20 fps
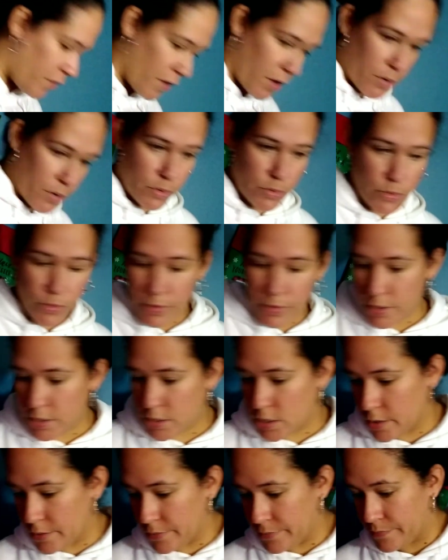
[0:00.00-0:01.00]

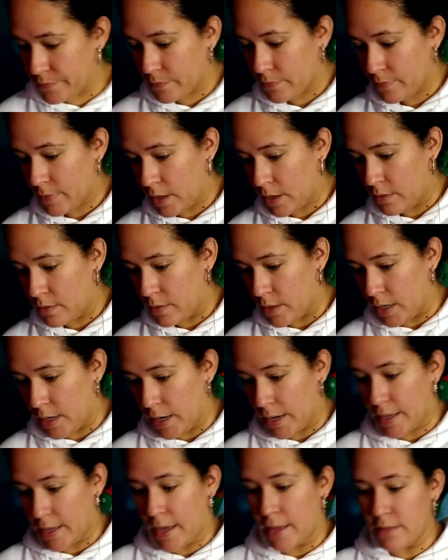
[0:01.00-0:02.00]
those. Then
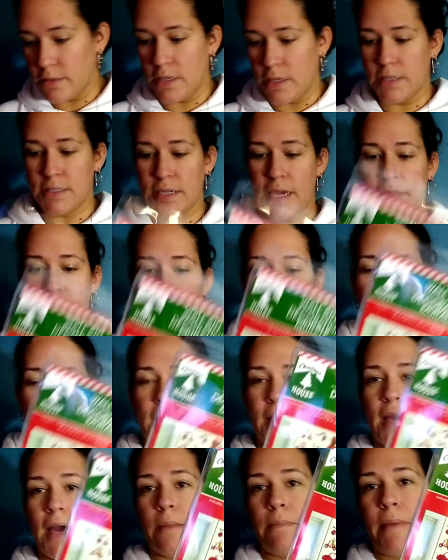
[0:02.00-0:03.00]
I got these. I think
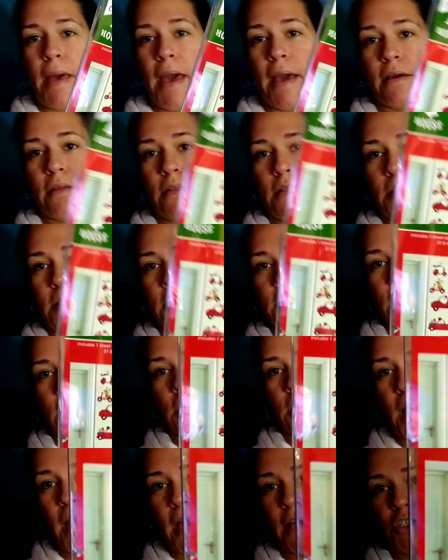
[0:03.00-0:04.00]
I got a pack of these
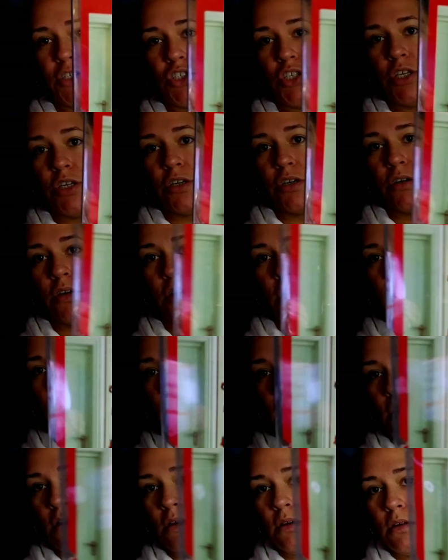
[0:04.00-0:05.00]
last year.
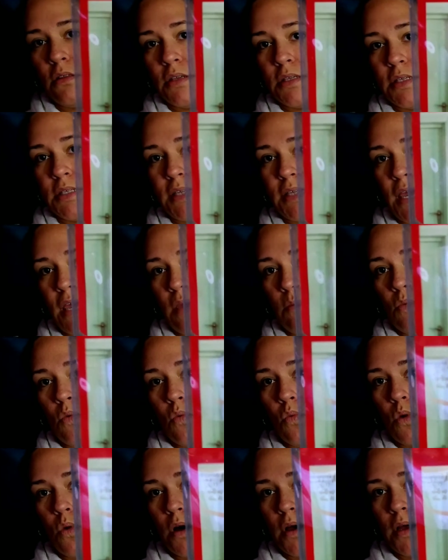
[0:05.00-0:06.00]
The
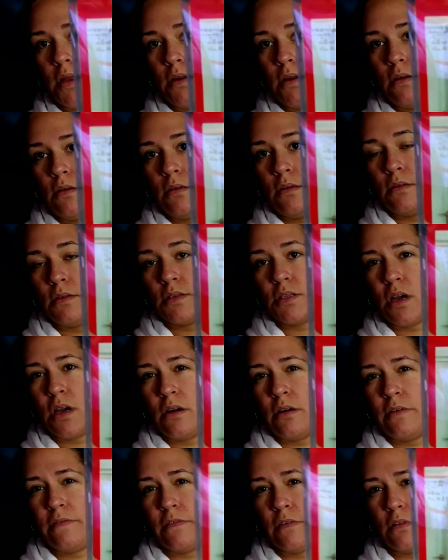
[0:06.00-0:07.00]
same one.
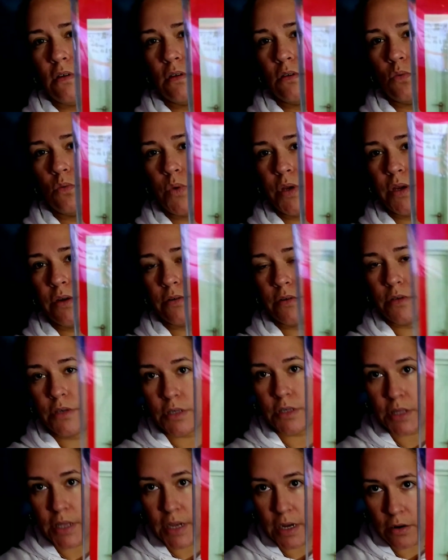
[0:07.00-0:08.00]
Sorry for the weird
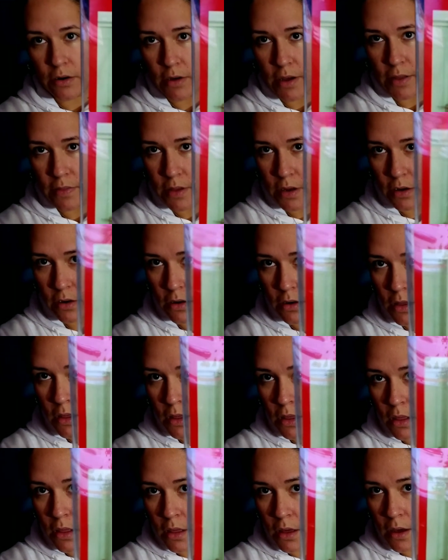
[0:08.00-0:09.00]
glare on there.
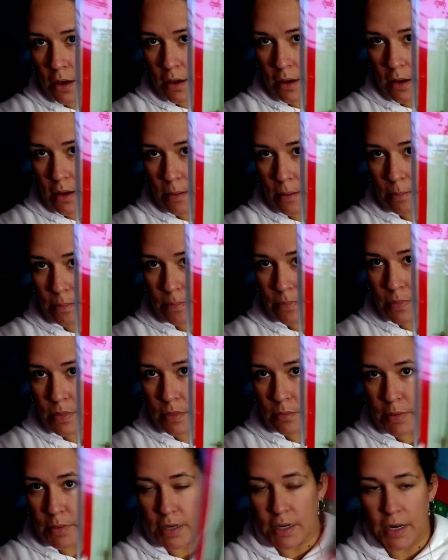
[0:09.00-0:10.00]
Um,
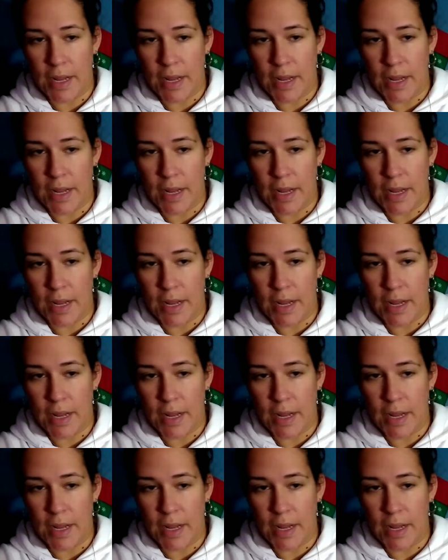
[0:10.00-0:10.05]
but